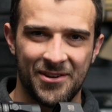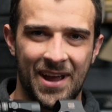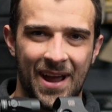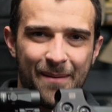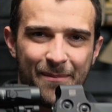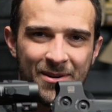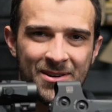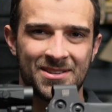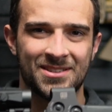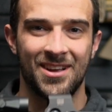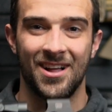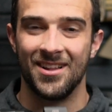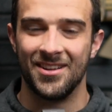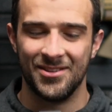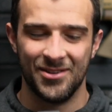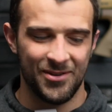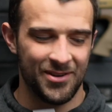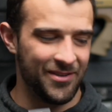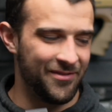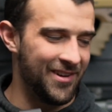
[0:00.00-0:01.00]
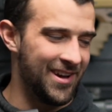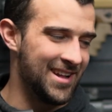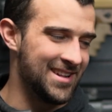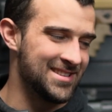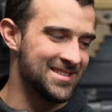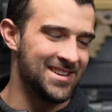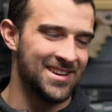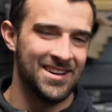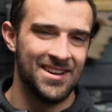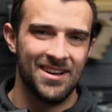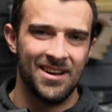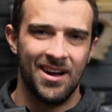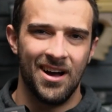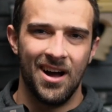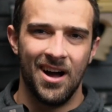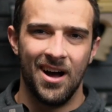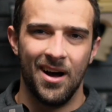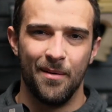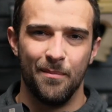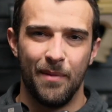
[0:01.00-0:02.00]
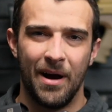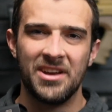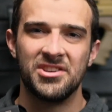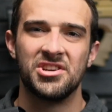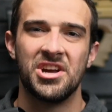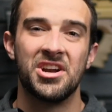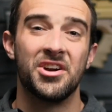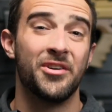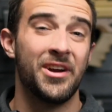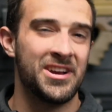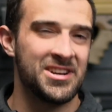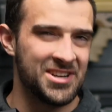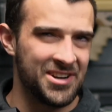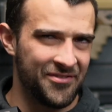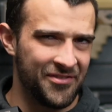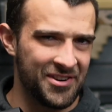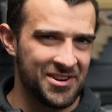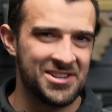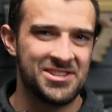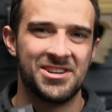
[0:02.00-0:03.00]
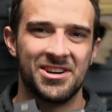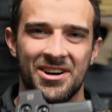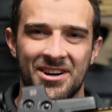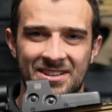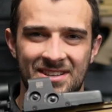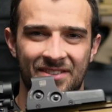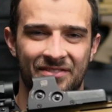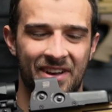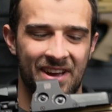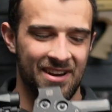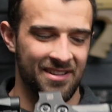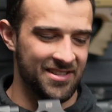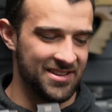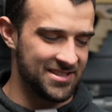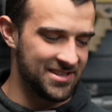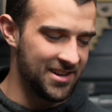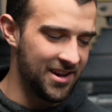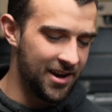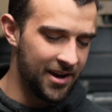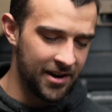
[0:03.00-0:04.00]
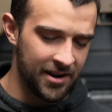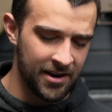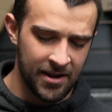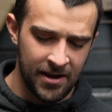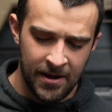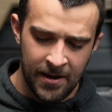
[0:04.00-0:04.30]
gamers, Call of Duty fans. My generation for sure is a fan of this gun.